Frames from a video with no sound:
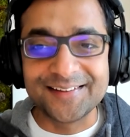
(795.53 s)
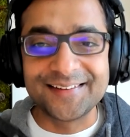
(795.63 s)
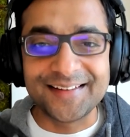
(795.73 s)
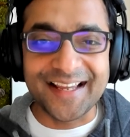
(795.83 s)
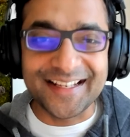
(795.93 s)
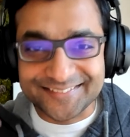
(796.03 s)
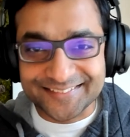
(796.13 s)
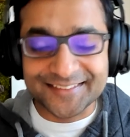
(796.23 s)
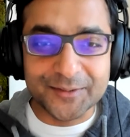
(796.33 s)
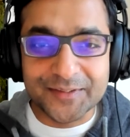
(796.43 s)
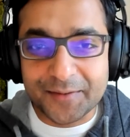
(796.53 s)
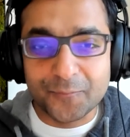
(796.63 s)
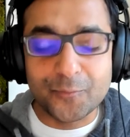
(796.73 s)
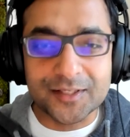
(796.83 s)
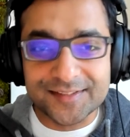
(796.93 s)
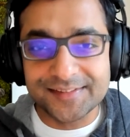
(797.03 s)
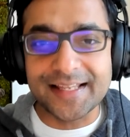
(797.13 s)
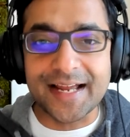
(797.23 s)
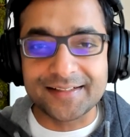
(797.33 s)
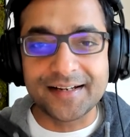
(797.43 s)
Uh, and so there wasn't
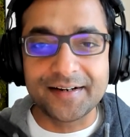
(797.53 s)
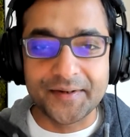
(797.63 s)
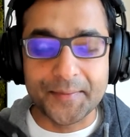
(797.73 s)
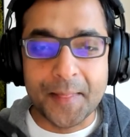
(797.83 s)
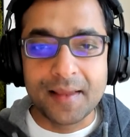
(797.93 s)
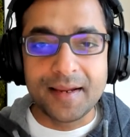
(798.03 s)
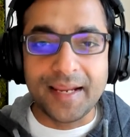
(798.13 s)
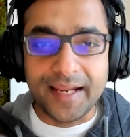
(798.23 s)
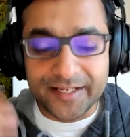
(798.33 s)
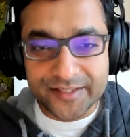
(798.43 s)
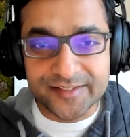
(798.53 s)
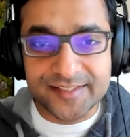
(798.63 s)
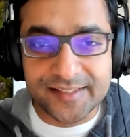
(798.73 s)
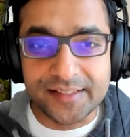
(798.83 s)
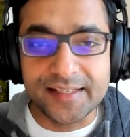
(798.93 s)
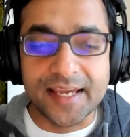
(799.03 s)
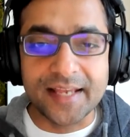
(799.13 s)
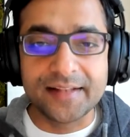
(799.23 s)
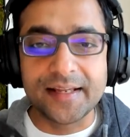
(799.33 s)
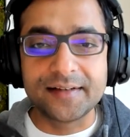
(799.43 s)
that kind of agency
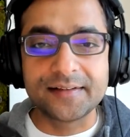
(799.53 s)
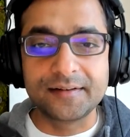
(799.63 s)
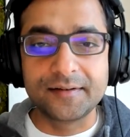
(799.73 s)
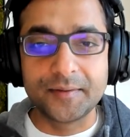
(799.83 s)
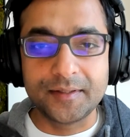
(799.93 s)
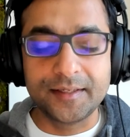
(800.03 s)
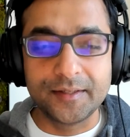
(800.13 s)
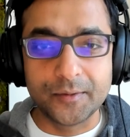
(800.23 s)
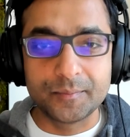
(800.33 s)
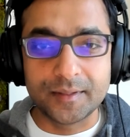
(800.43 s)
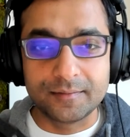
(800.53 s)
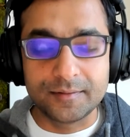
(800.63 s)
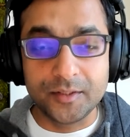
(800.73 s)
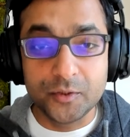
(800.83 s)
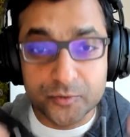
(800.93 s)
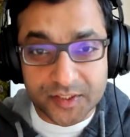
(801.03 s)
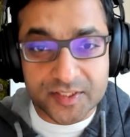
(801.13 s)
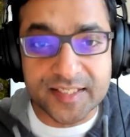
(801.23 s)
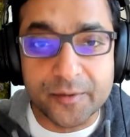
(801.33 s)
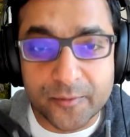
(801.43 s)
and that uh, you know uh, user
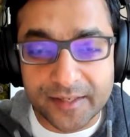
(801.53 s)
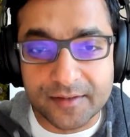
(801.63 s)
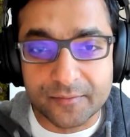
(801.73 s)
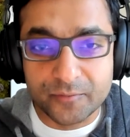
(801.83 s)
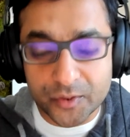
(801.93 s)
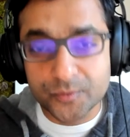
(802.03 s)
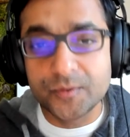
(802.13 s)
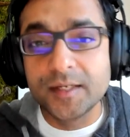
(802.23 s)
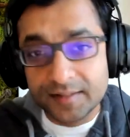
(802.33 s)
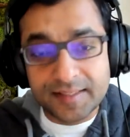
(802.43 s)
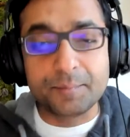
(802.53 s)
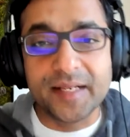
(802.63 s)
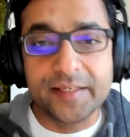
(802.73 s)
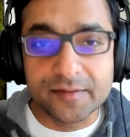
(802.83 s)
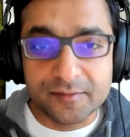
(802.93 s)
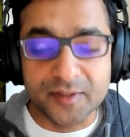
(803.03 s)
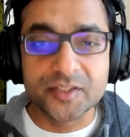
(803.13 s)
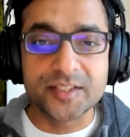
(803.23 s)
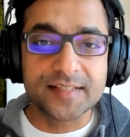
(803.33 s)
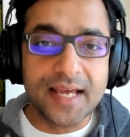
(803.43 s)
centric view that many other
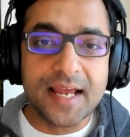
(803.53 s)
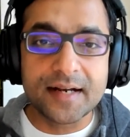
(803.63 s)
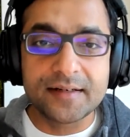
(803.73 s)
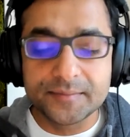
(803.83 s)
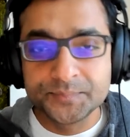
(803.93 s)
functions had.